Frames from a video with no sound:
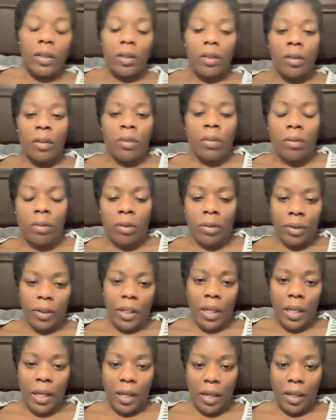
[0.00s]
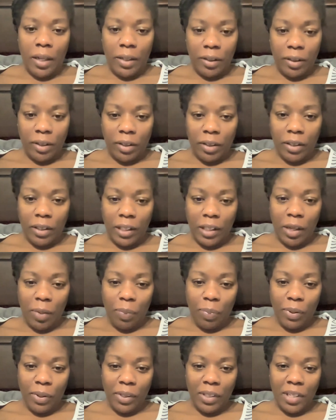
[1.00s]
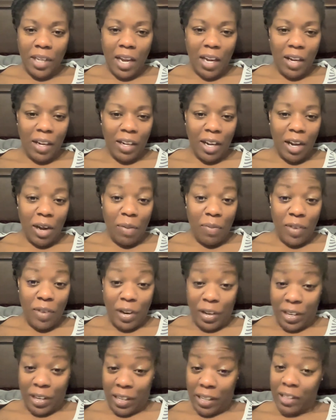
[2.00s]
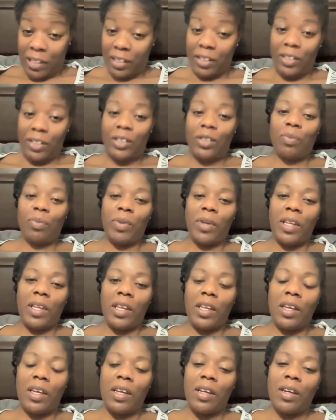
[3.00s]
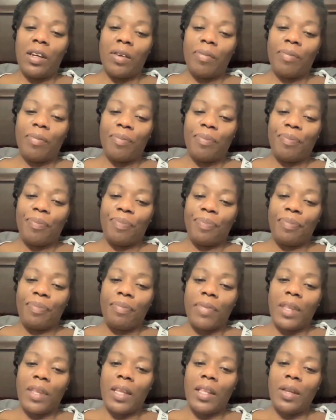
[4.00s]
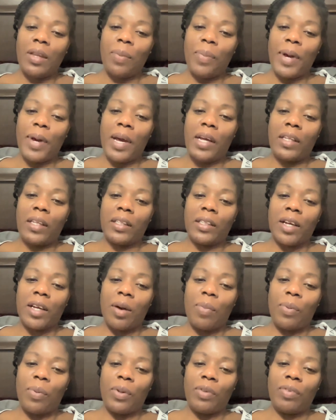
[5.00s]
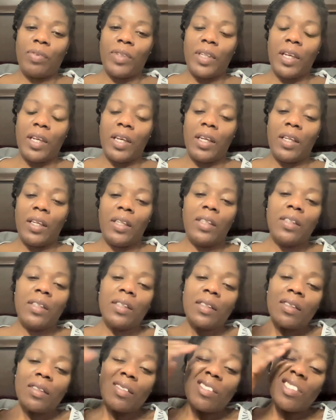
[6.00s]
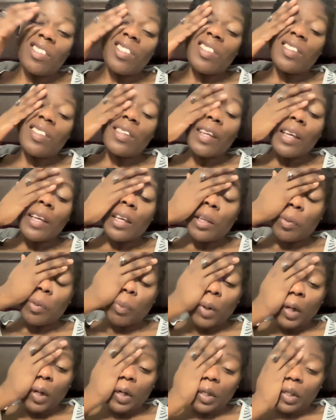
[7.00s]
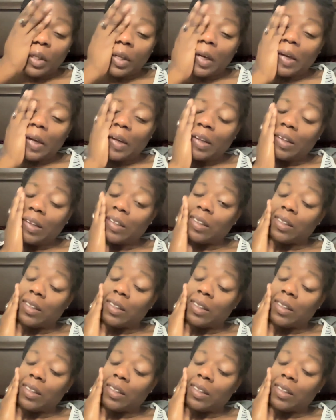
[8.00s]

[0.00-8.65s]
And sleep has not come very easy to me in the past couple of days, just thinking about a lot.